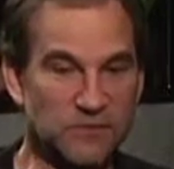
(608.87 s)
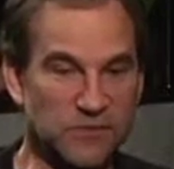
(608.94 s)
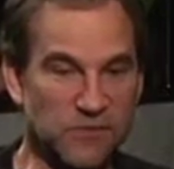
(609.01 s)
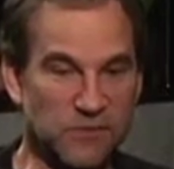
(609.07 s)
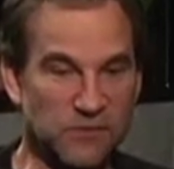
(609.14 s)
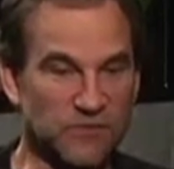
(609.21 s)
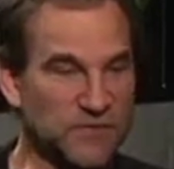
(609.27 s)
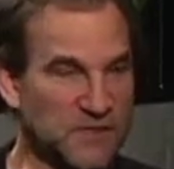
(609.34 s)

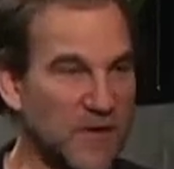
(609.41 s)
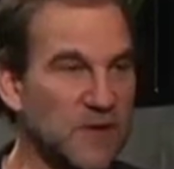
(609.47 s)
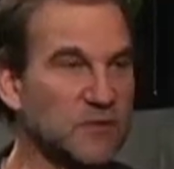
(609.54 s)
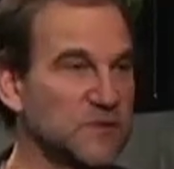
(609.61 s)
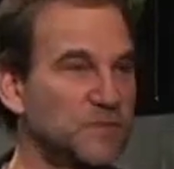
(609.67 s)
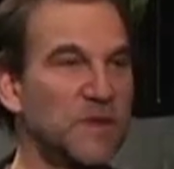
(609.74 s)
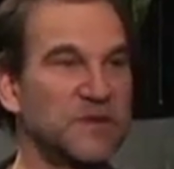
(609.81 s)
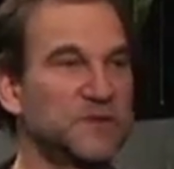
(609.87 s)
sort of take
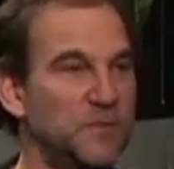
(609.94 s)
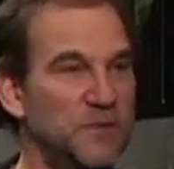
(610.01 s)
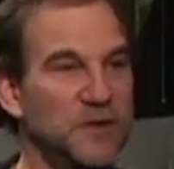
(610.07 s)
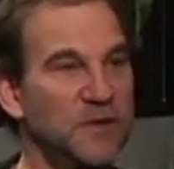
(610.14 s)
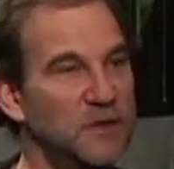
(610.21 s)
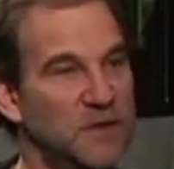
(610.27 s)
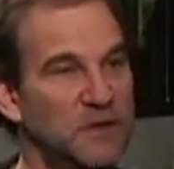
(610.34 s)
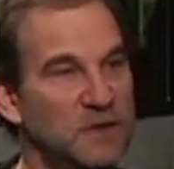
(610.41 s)

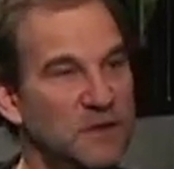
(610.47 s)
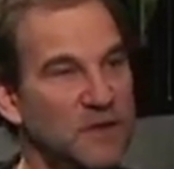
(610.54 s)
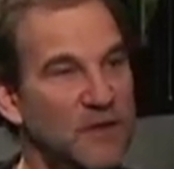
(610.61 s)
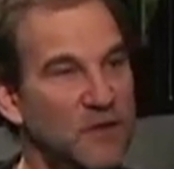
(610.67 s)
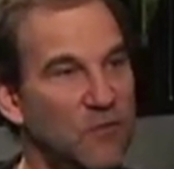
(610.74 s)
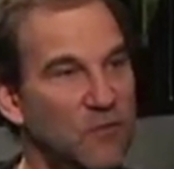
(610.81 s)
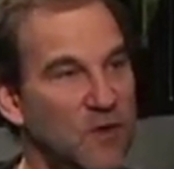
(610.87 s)
responsibility in that